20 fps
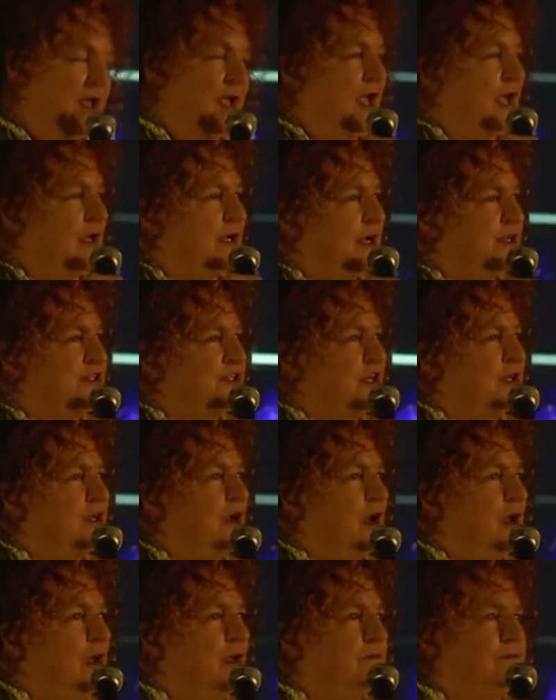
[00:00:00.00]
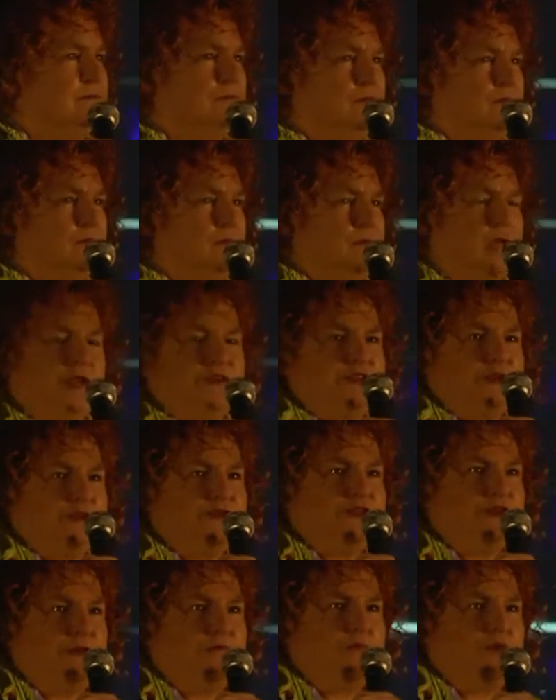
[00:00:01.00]
And I said, is there
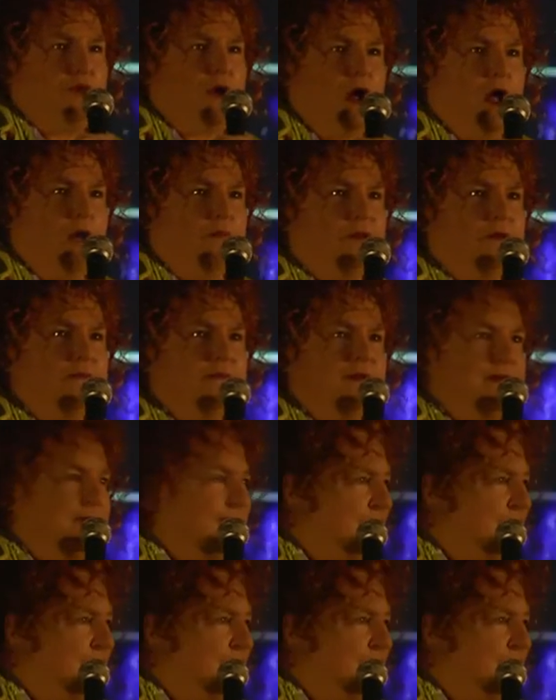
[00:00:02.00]
some problem?